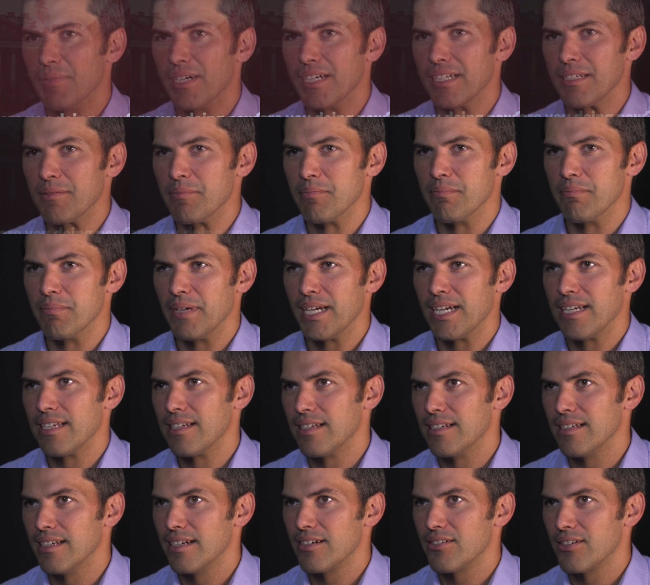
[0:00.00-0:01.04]
My
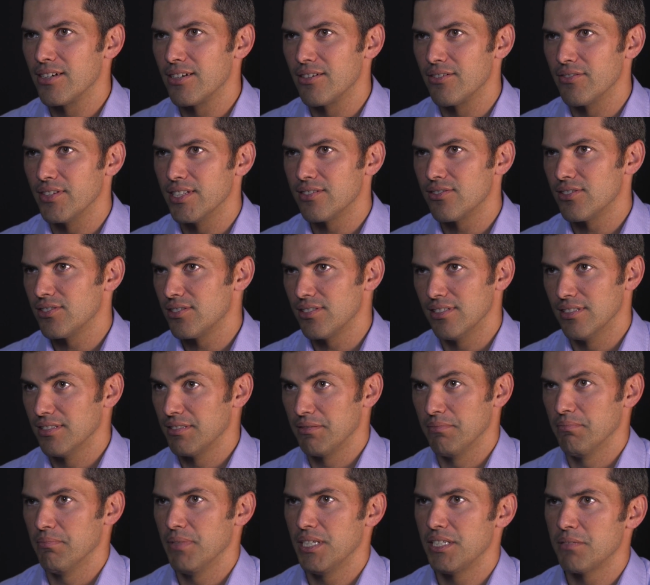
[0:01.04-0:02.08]
main area of interest
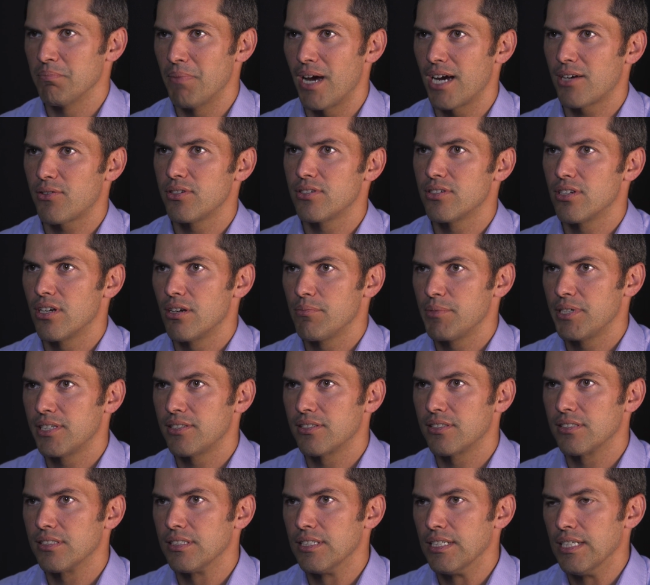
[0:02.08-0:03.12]
is
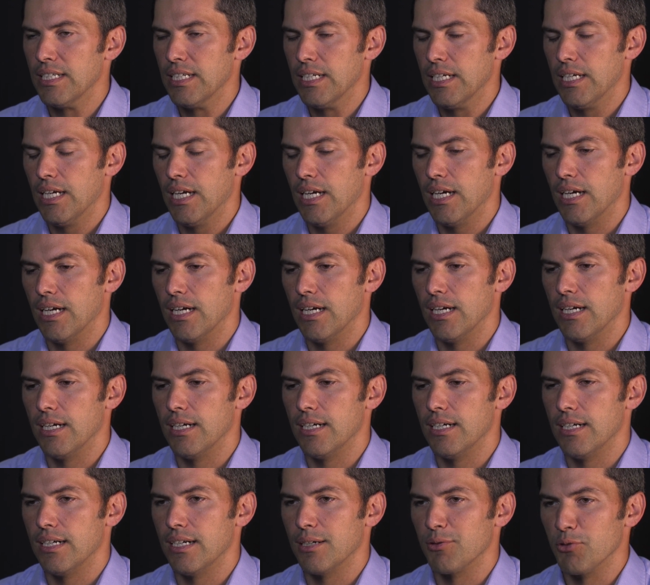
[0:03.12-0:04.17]
macroeconomics.
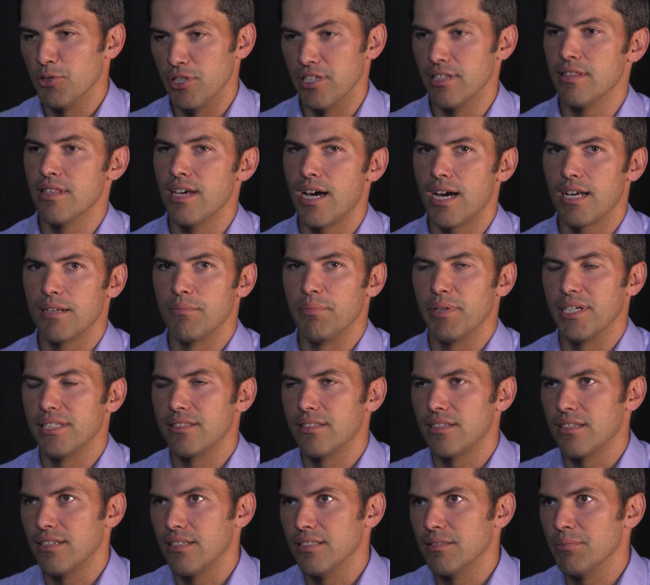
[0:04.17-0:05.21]
Within that,
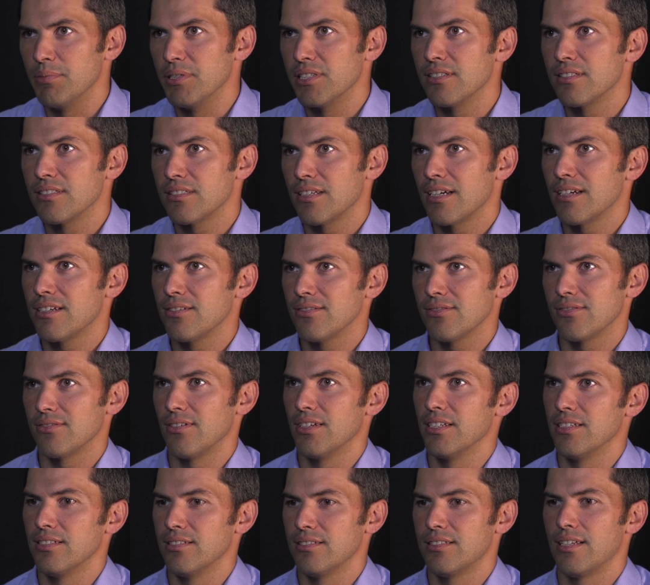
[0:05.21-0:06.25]
basically, is business cycles, so
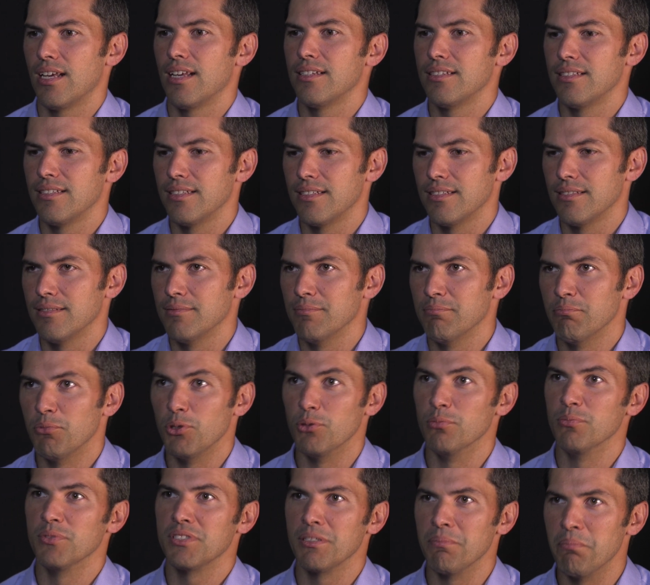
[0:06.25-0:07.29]
understanding
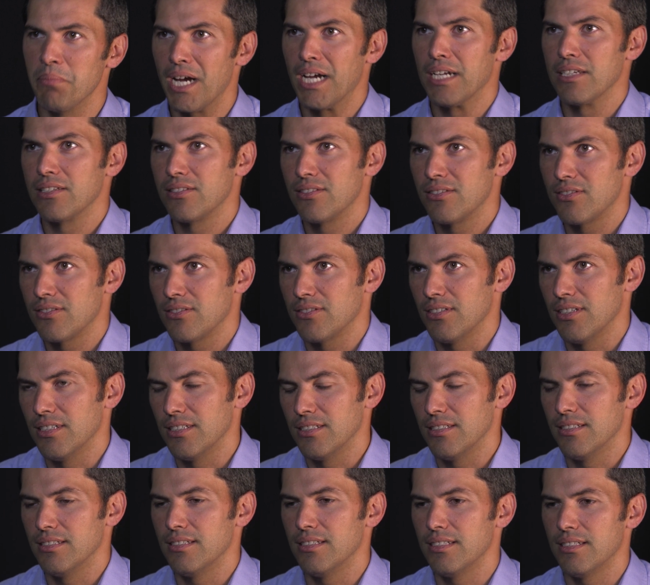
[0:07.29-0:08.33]
booms and busts.
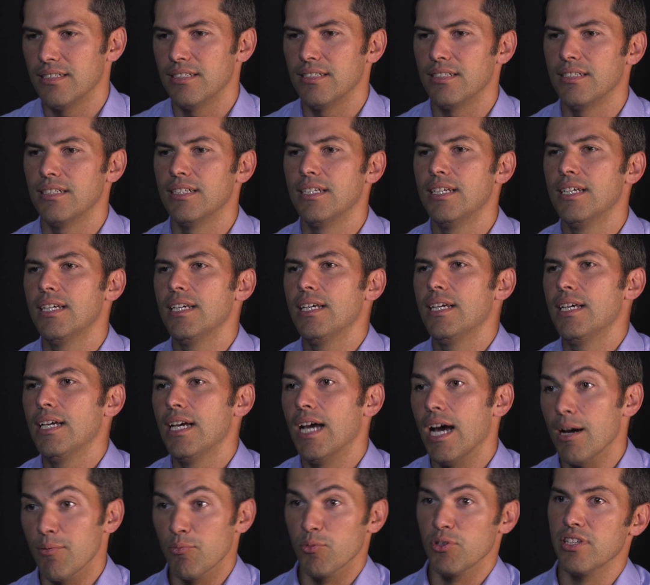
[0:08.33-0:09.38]

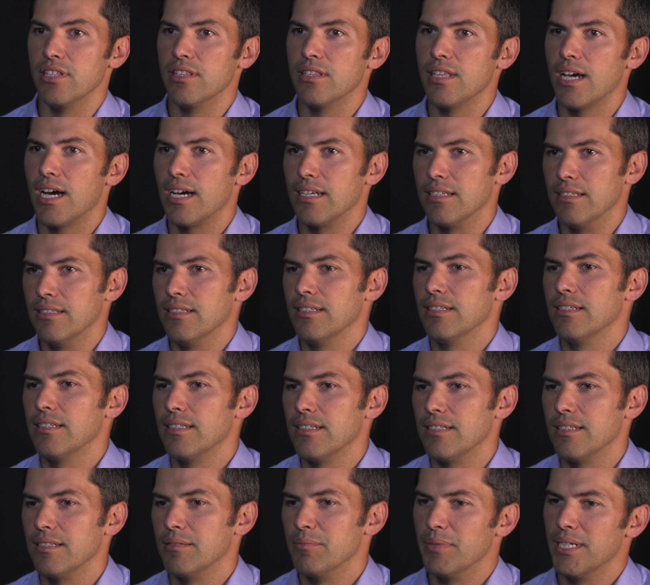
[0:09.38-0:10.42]
And within that,
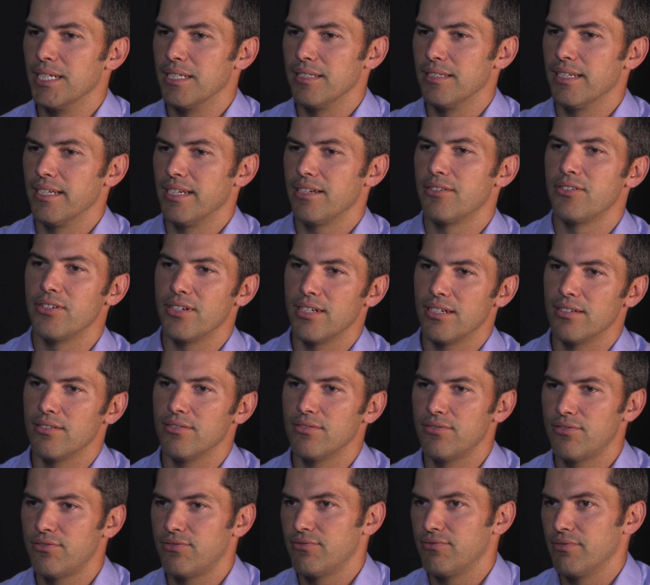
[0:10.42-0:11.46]
my area
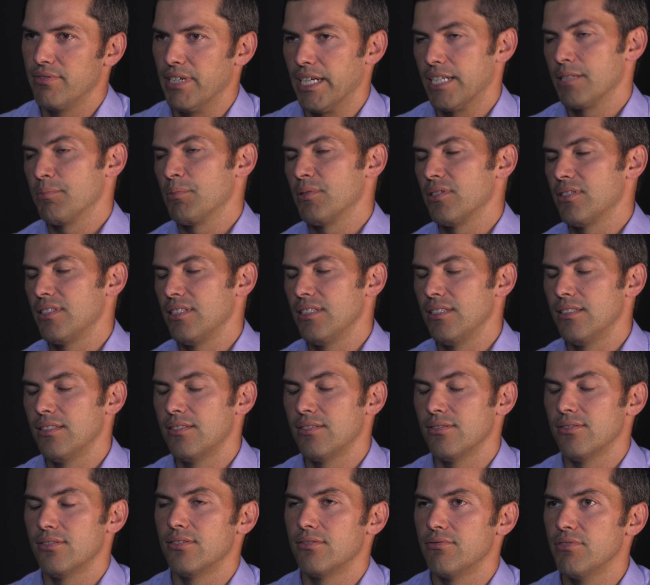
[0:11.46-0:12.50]
of
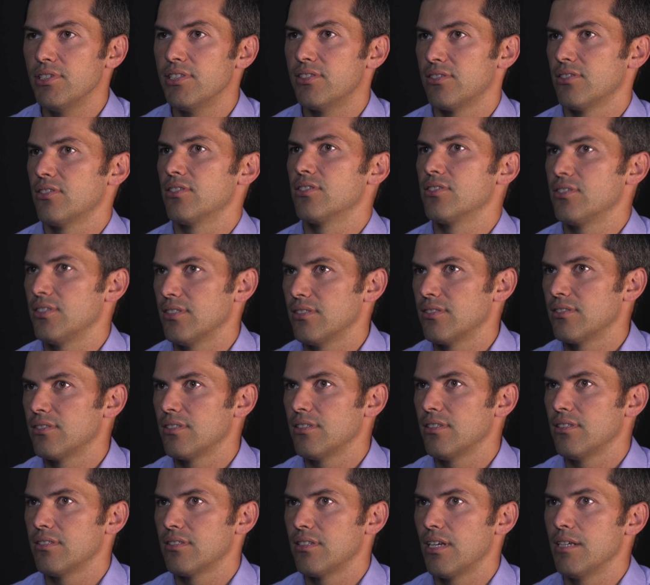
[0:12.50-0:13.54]
expertise or research is
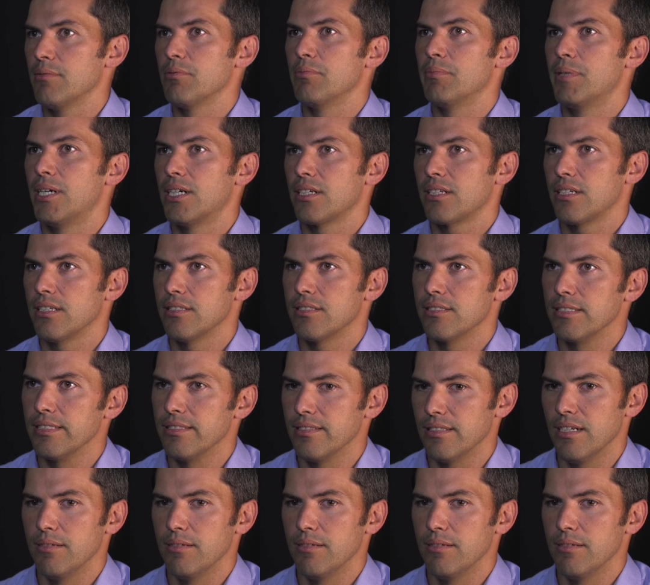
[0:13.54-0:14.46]
the labor market.